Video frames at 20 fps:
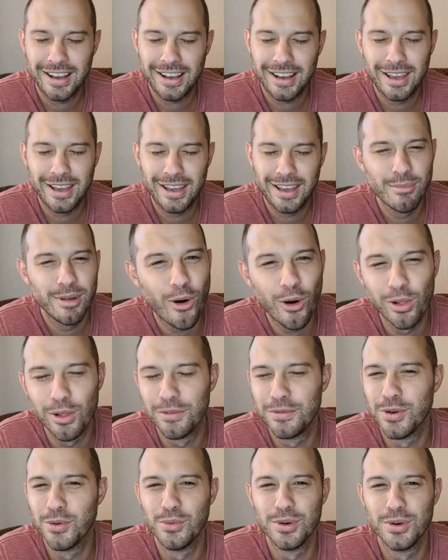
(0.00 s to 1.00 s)
I can make
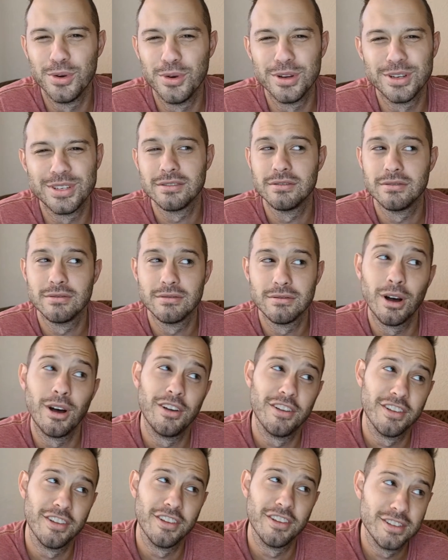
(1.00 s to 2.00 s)
all of your wishes.
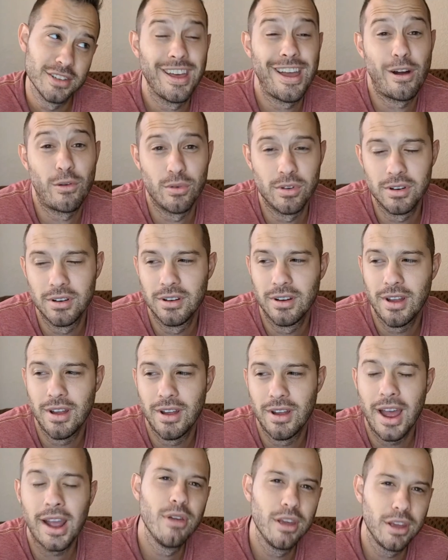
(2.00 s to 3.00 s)
Well, that one.
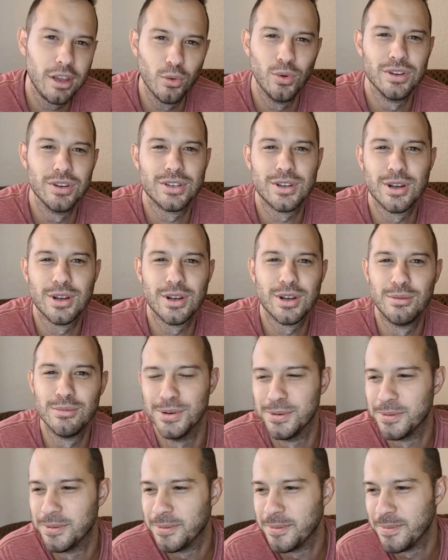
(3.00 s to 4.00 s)
I can make your wish come
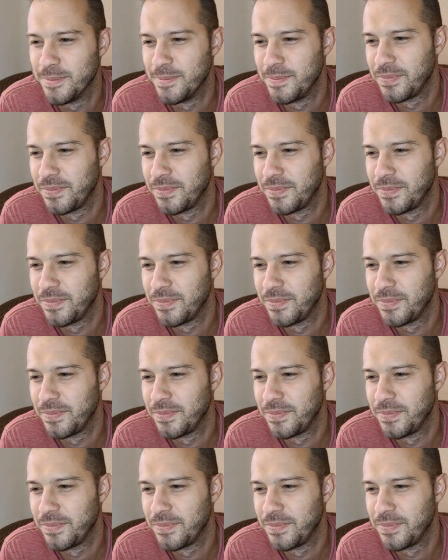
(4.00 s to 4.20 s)
true.